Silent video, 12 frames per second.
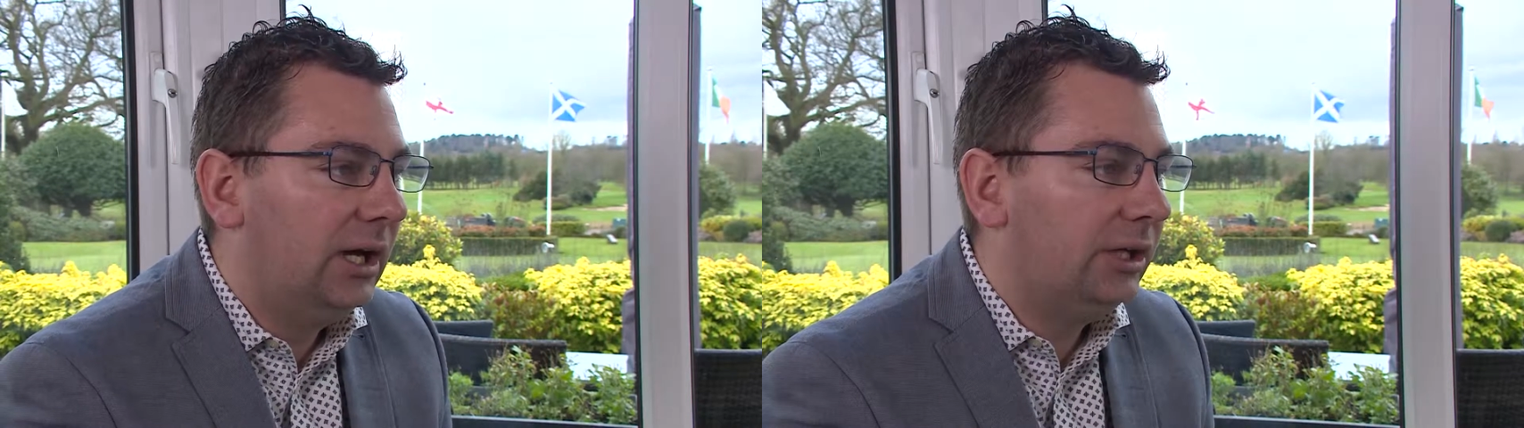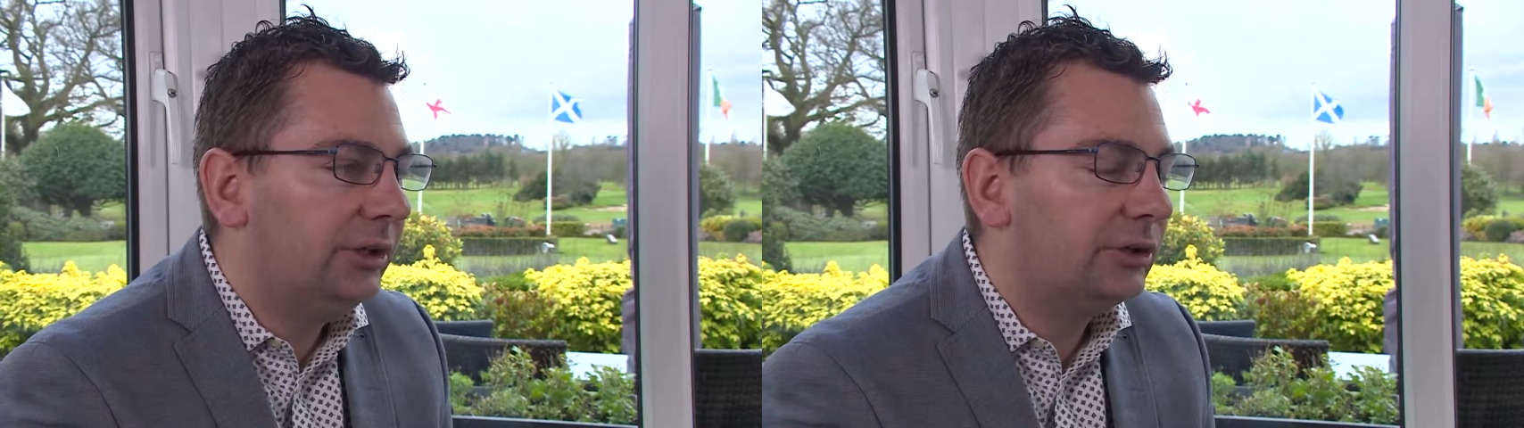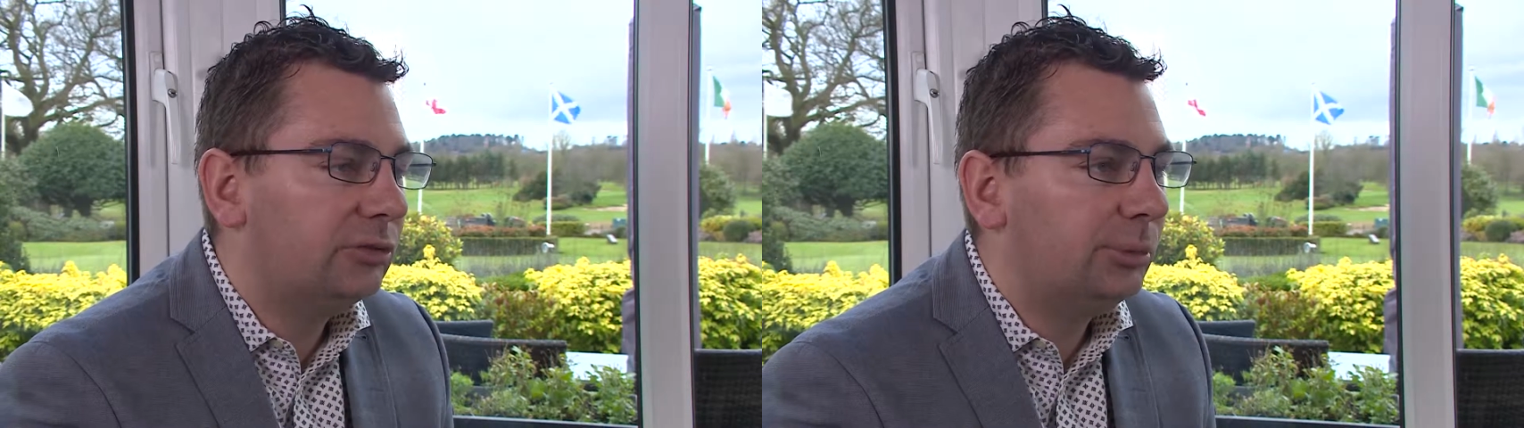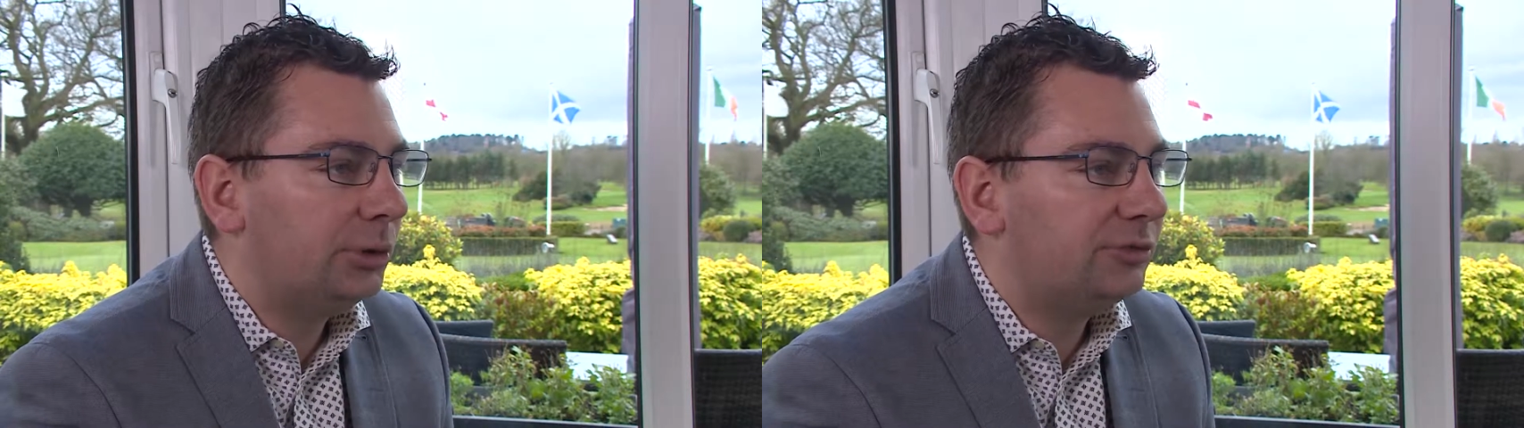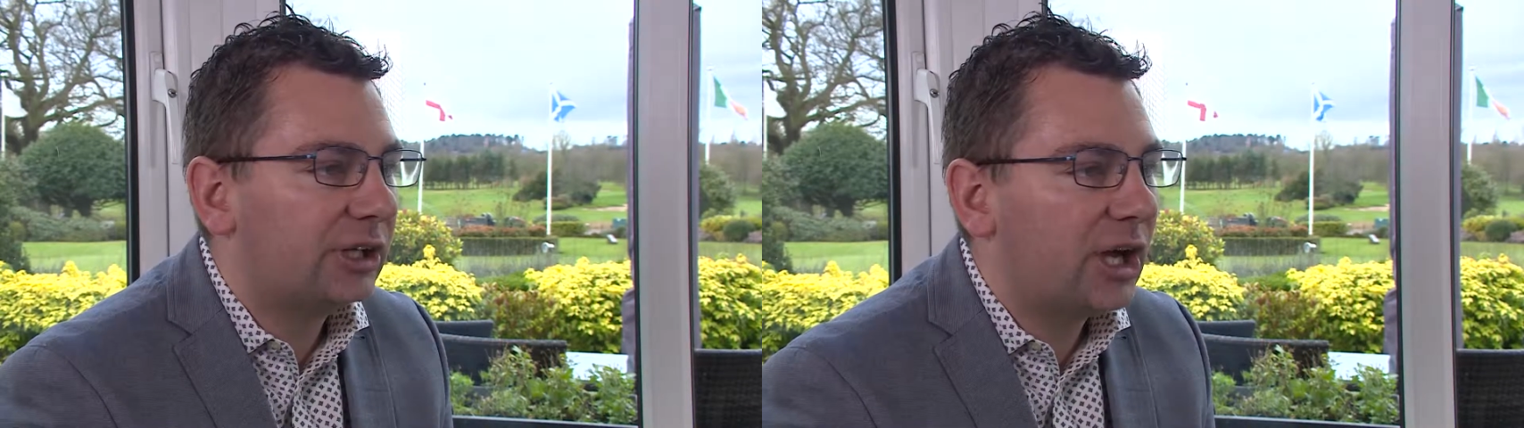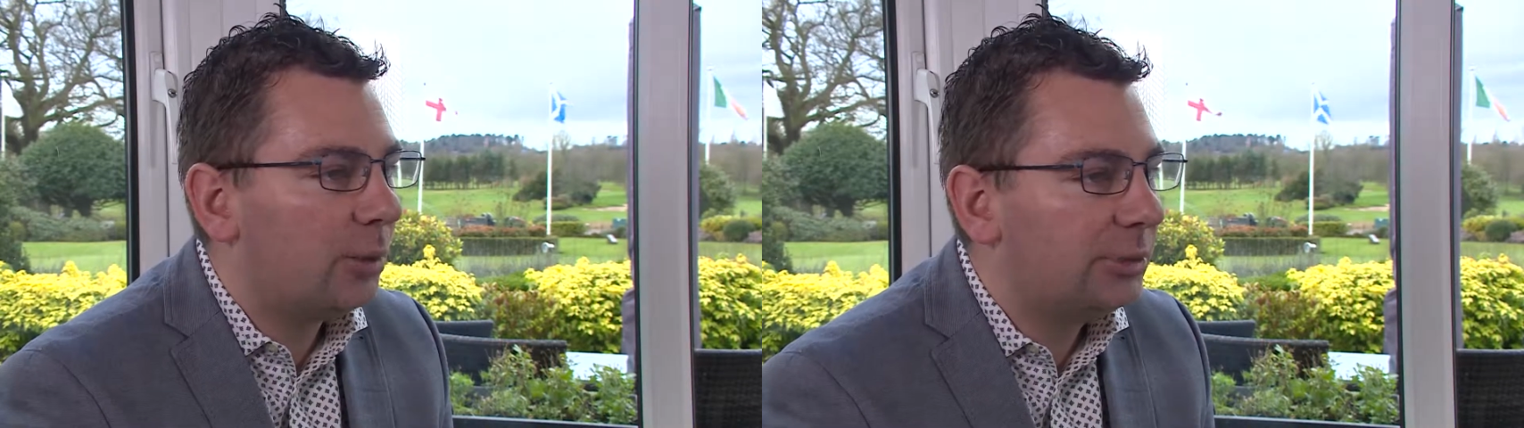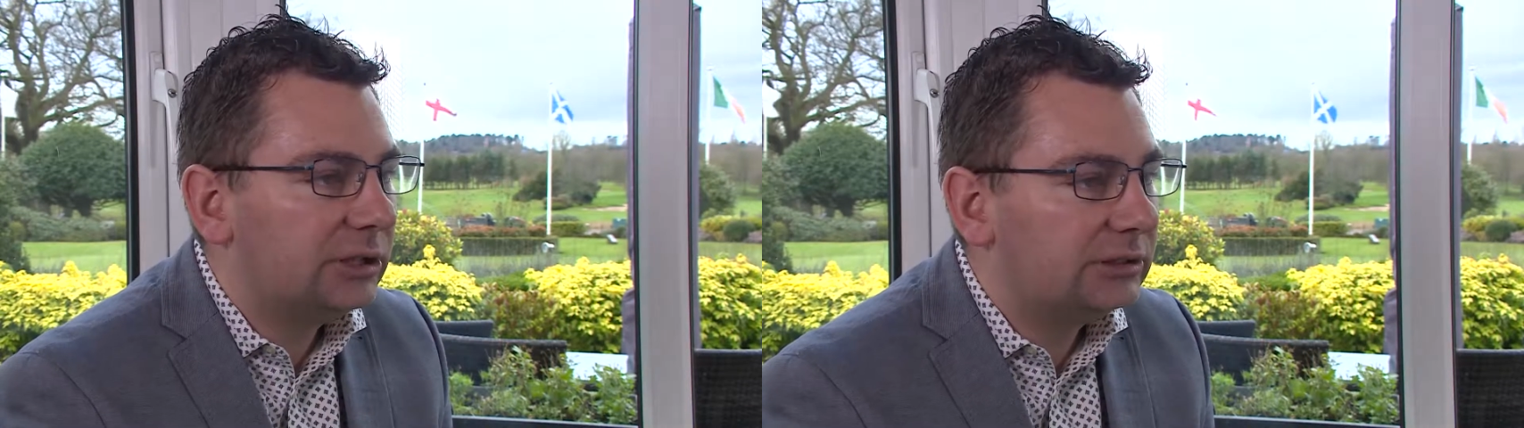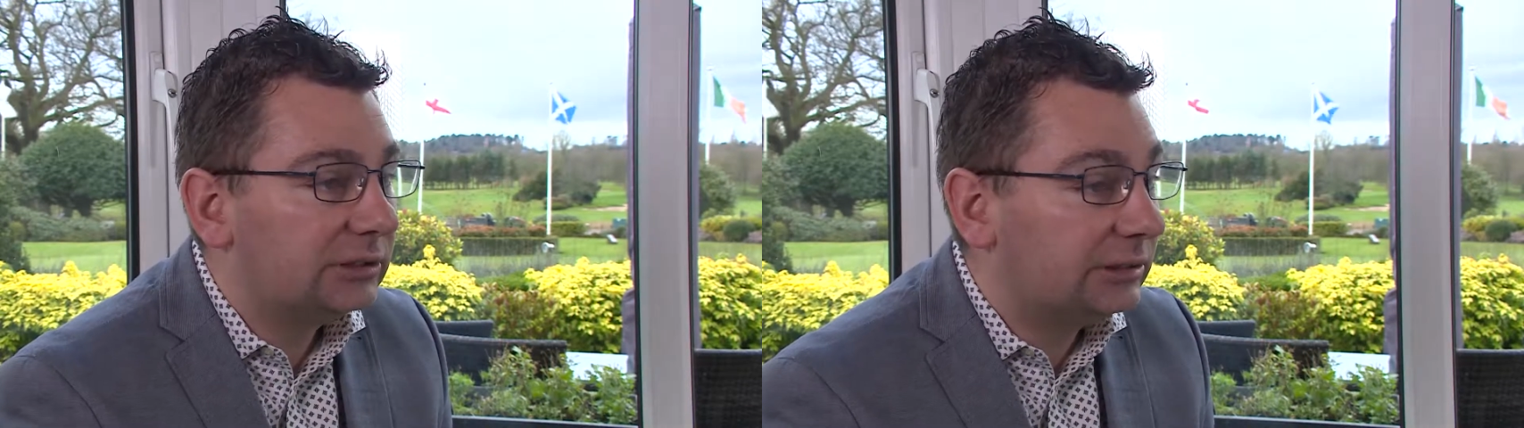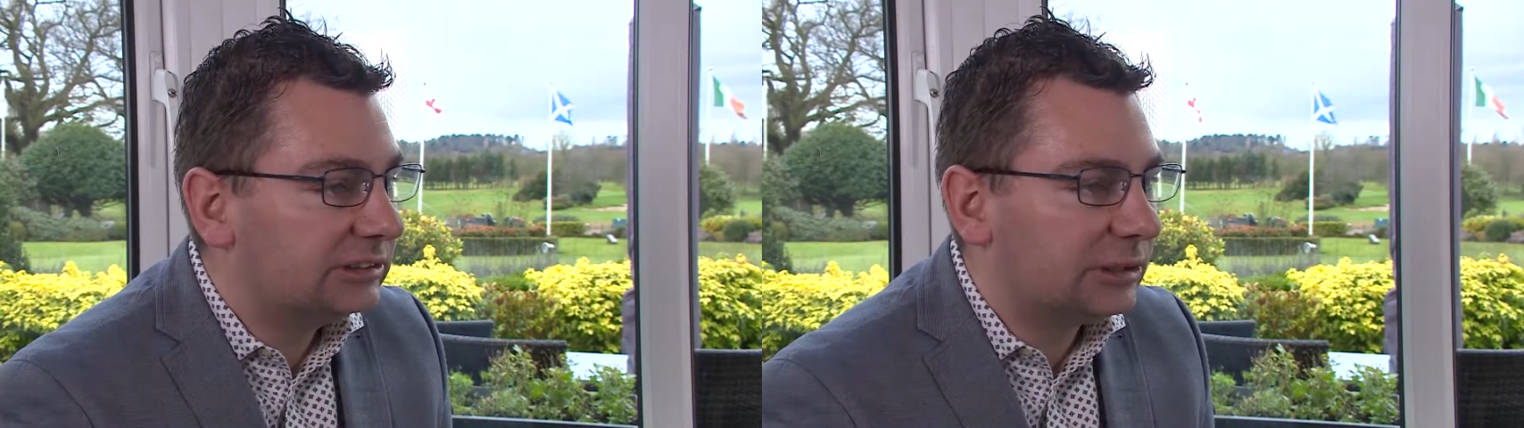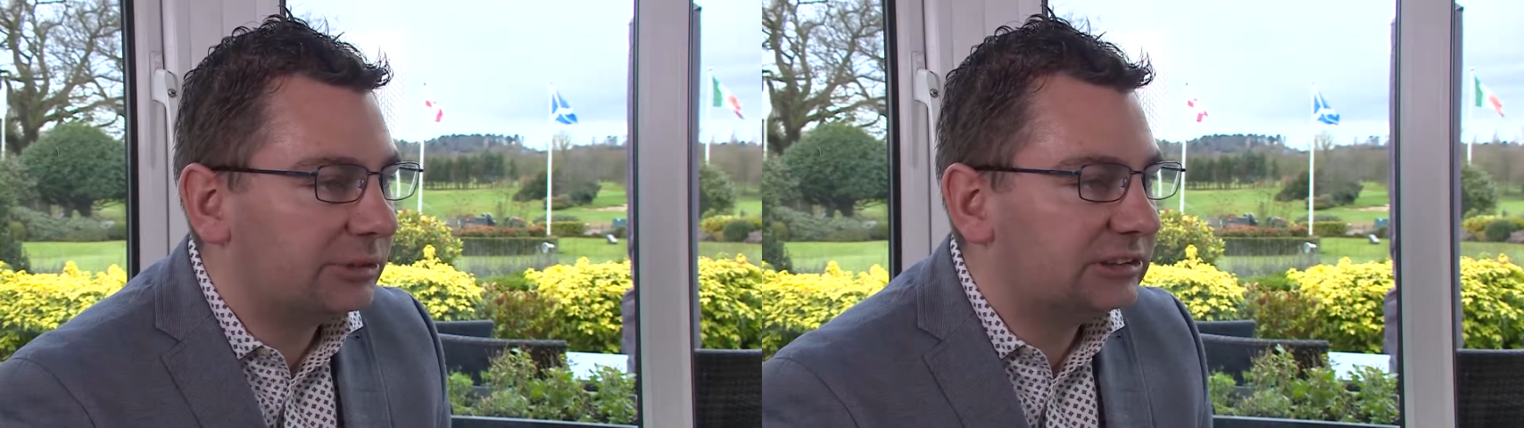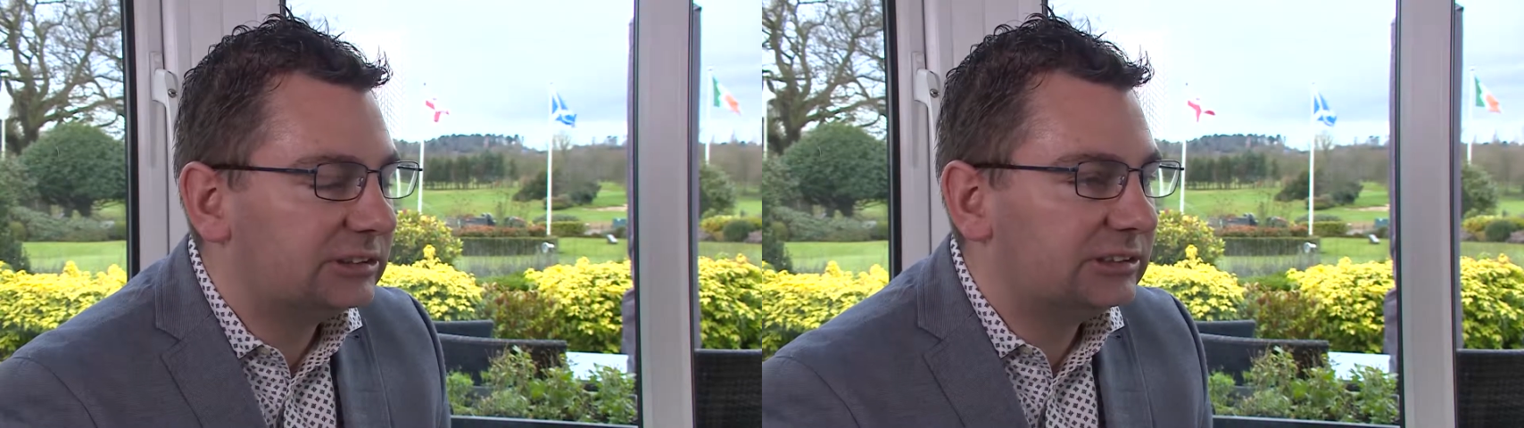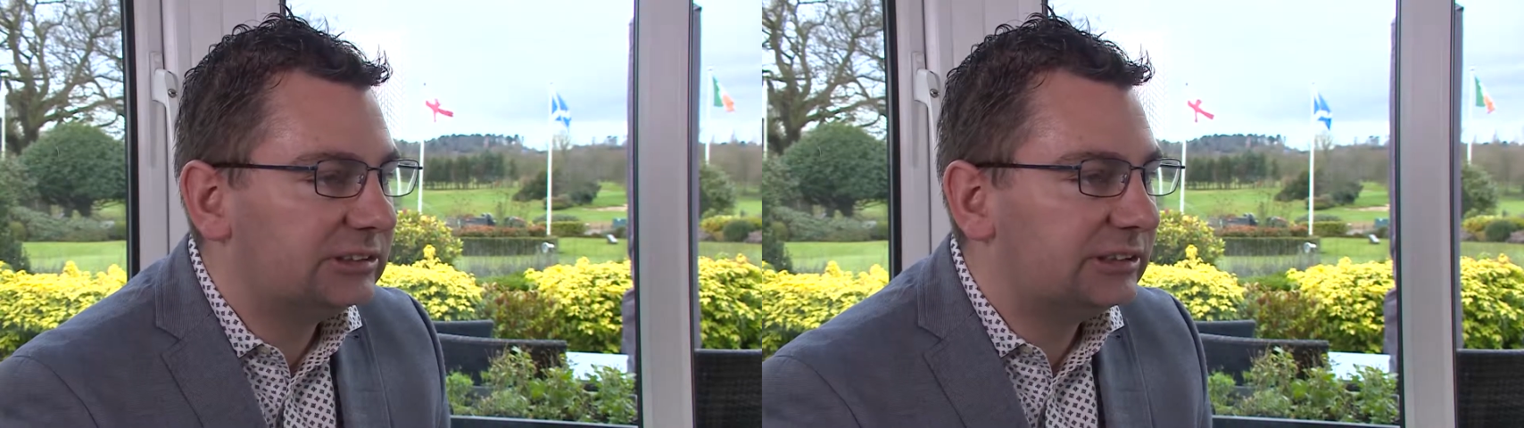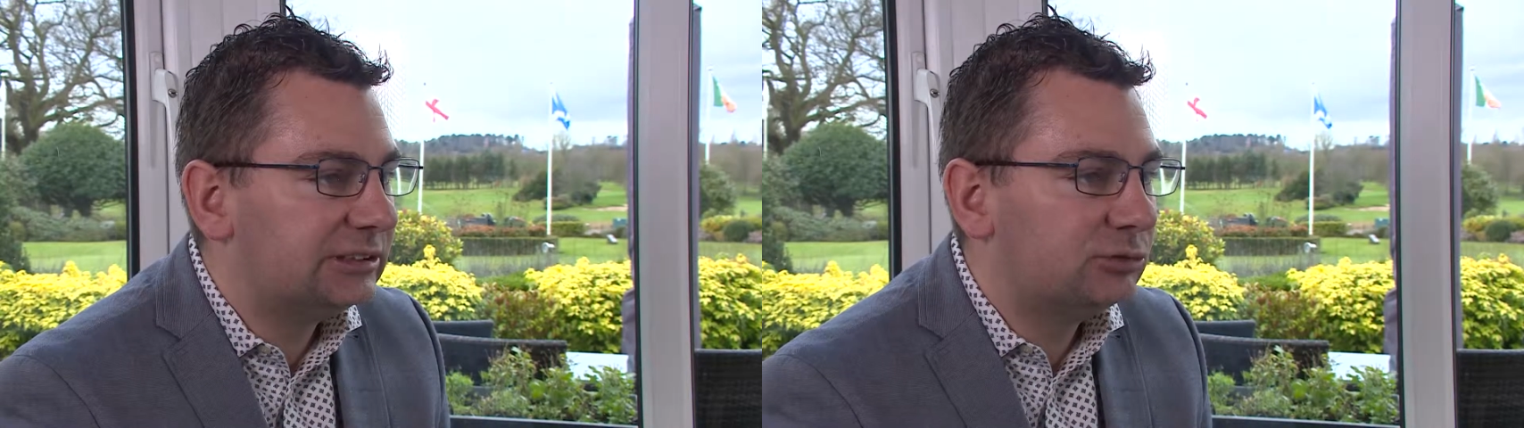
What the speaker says: you can remove a cupboard in some instances,